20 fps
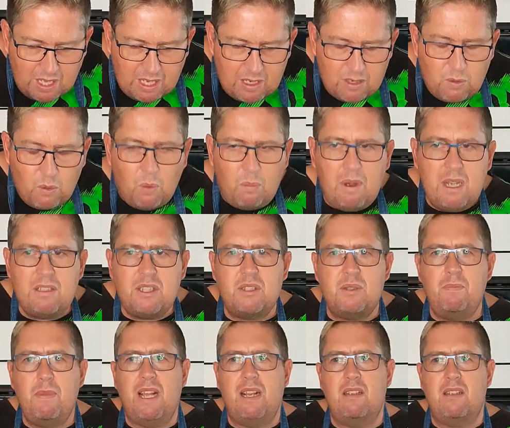it
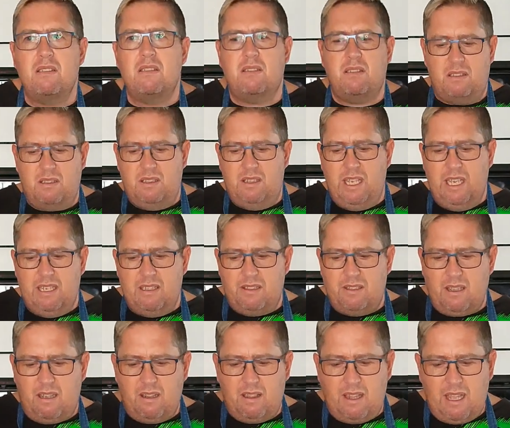almost smells here in
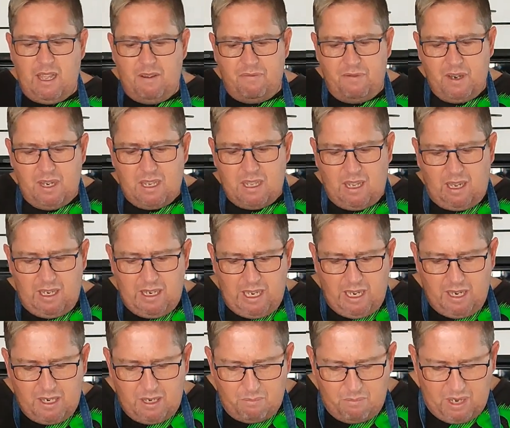South Africa. I
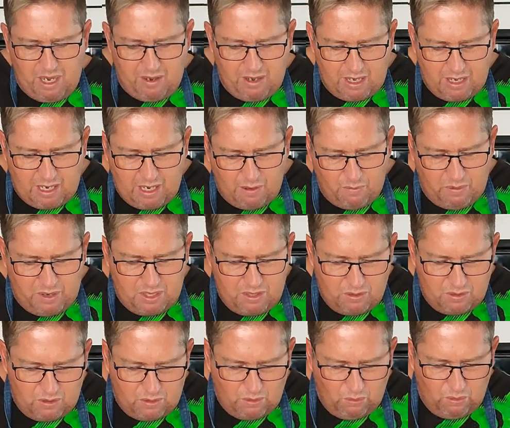know in America when
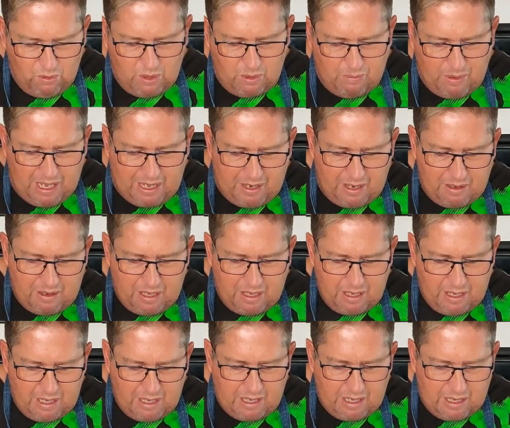you talk about
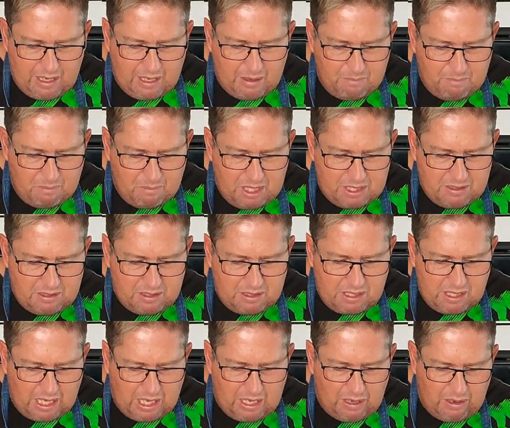a
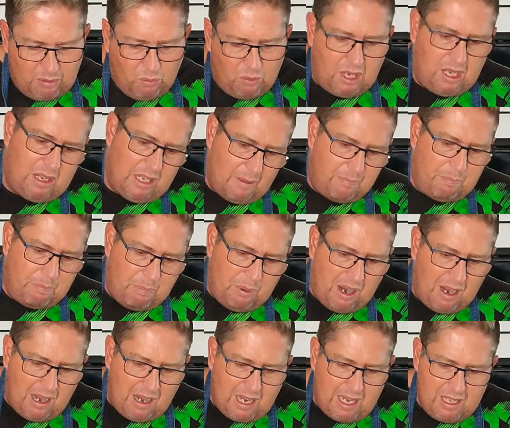mince, a
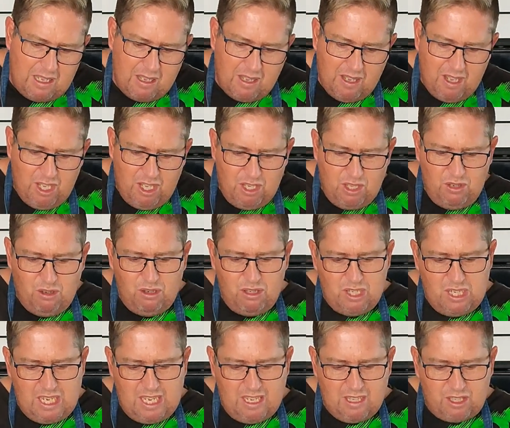pie,
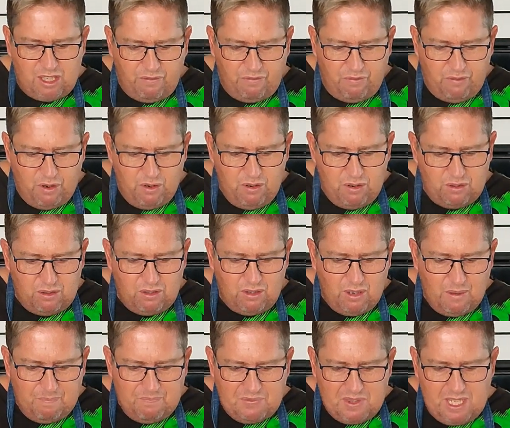usually it's fruit.
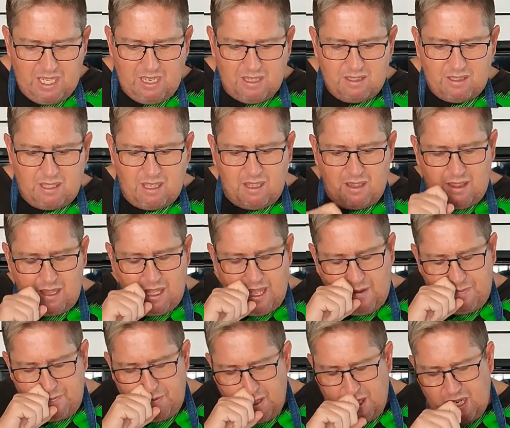Here in South
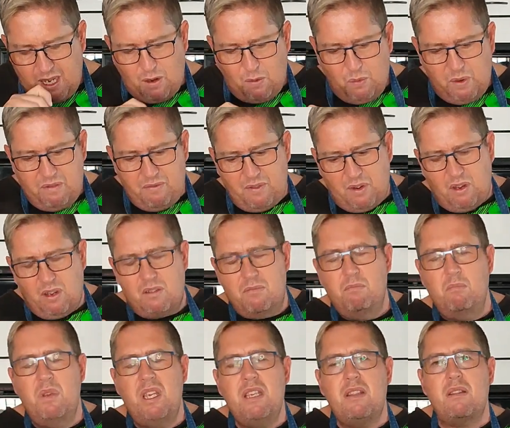Africa we've got
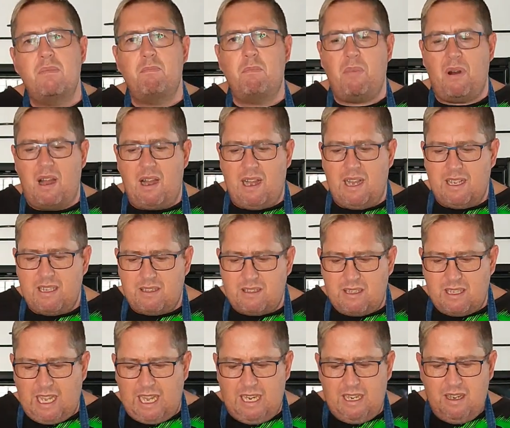meat pies,
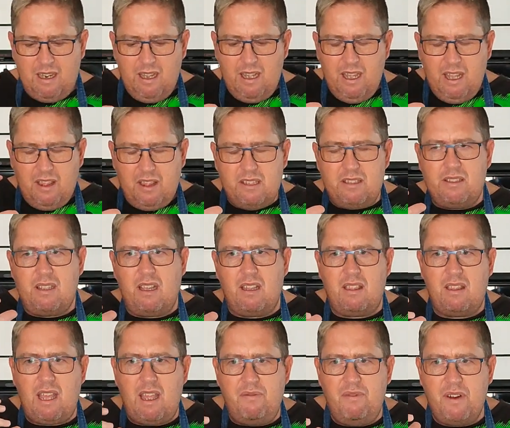and the
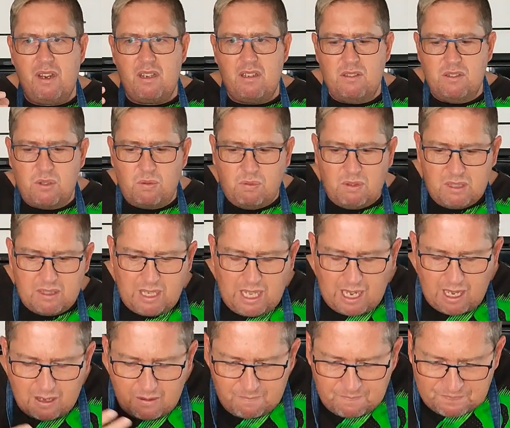South Africans will
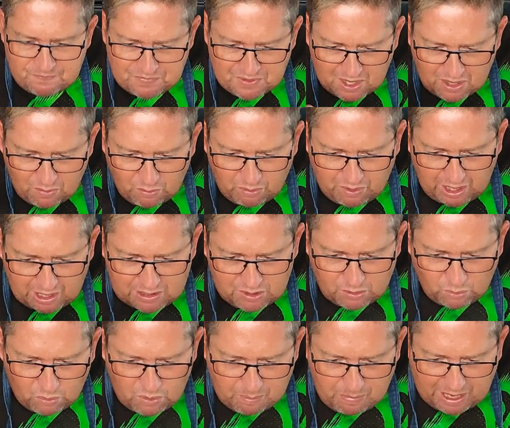know when I
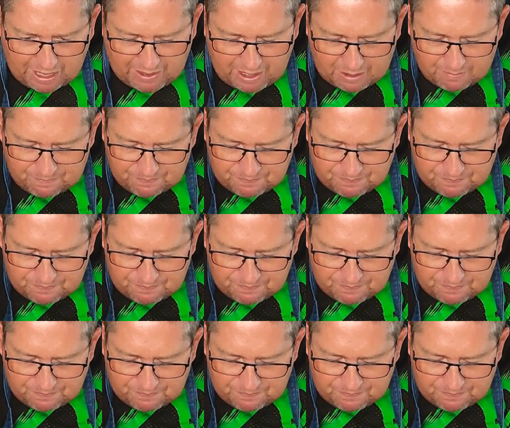talk about